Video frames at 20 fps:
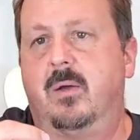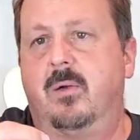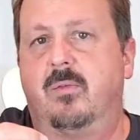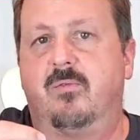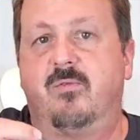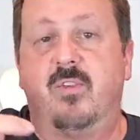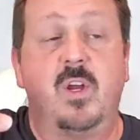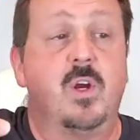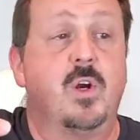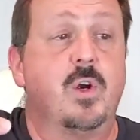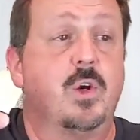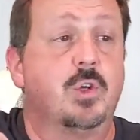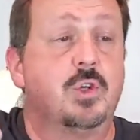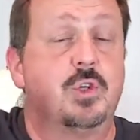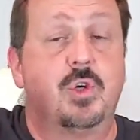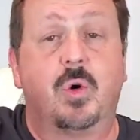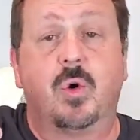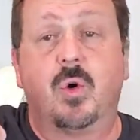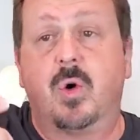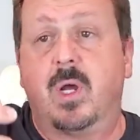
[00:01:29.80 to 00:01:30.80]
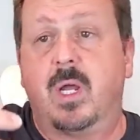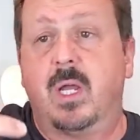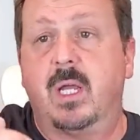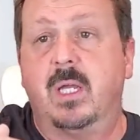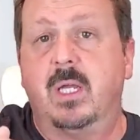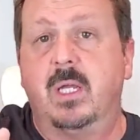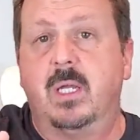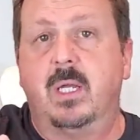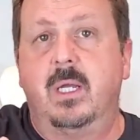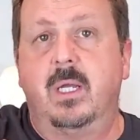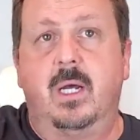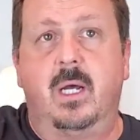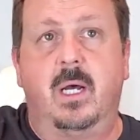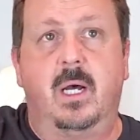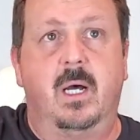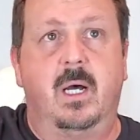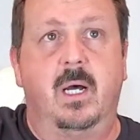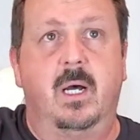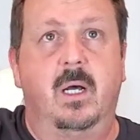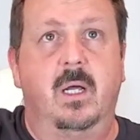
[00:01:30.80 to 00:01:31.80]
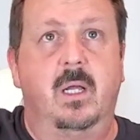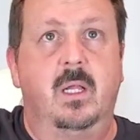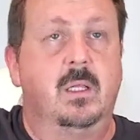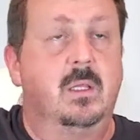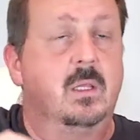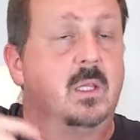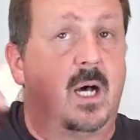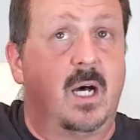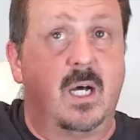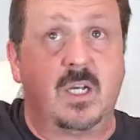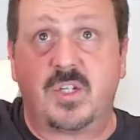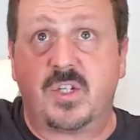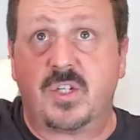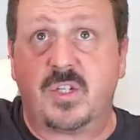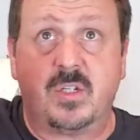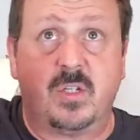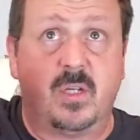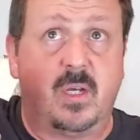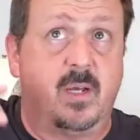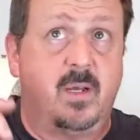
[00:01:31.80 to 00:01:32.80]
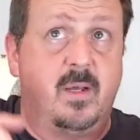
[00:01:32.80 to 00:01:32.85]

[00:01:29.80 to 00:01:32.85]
fear, joy, lust,